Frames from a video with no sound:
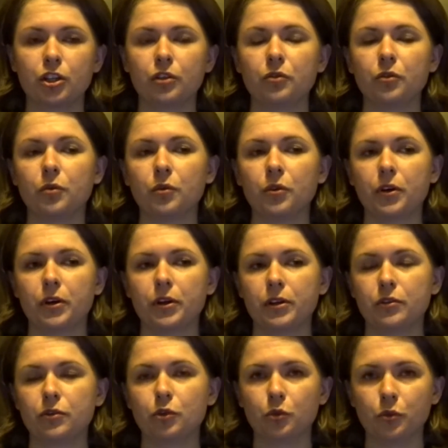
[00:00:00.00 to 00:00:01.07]
told her
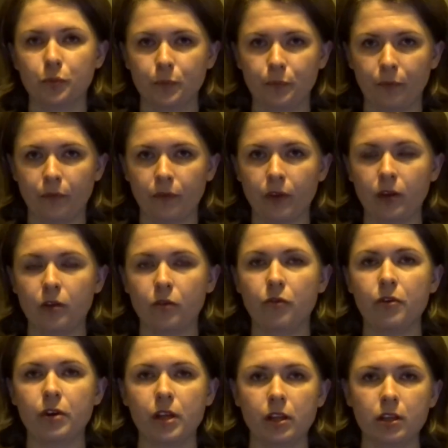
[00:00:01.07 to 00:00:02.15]
to take
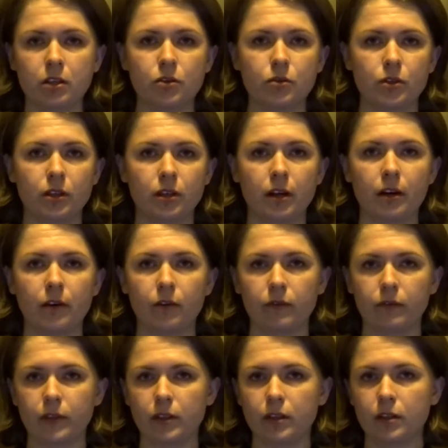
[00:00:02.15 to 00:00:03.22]
really good care of
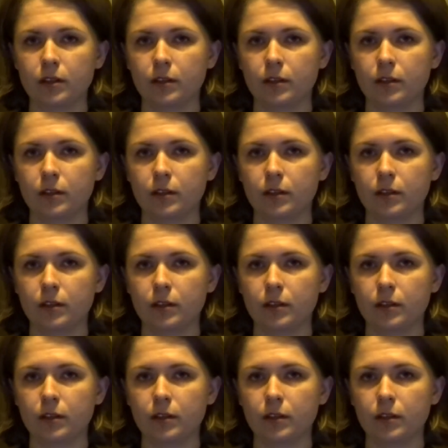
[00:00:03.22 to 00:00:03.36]
it.